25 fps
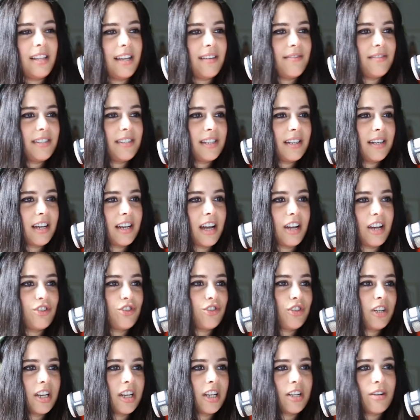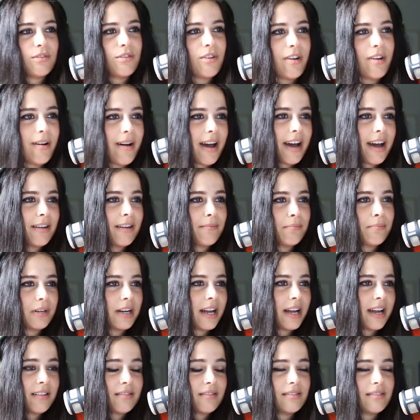lives in a country I don't know how to
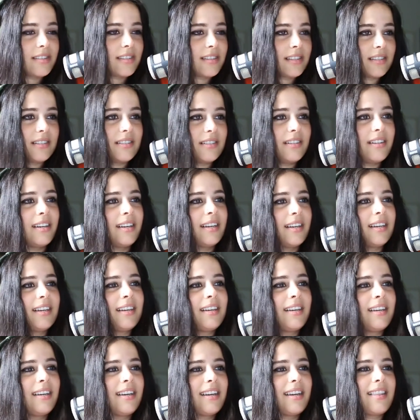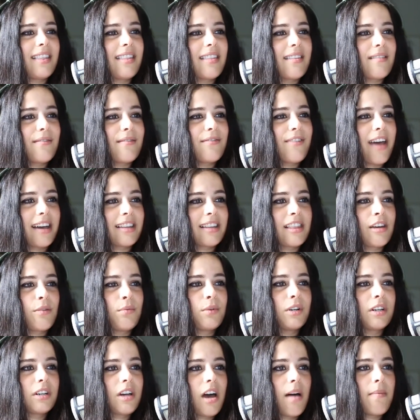pronounce. And the fact that
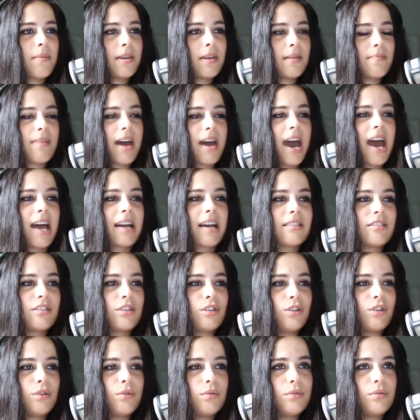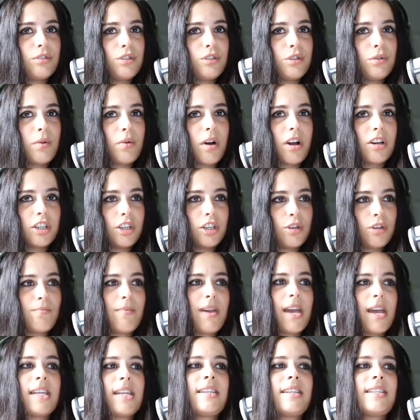we're coming back to our
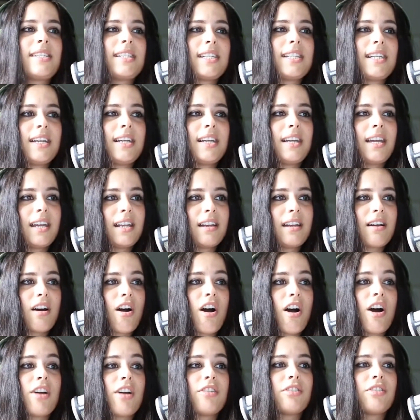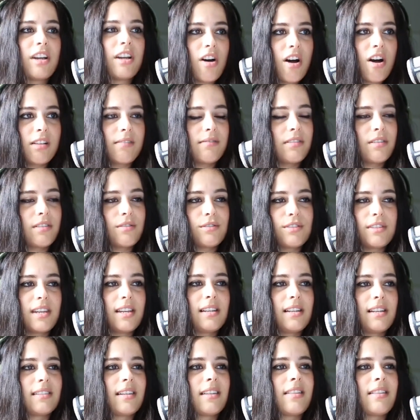humanity in honoring all of those
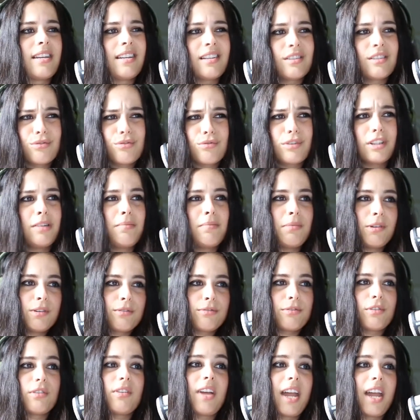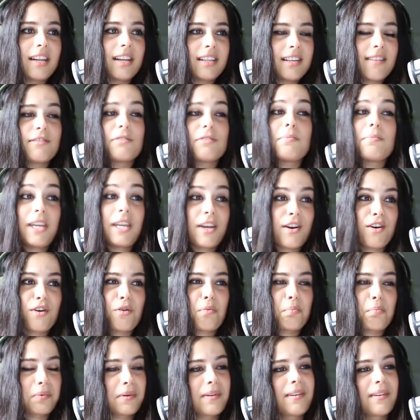things I think is really beautiful and gives me
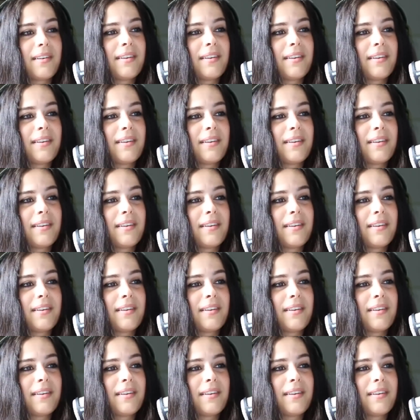hope.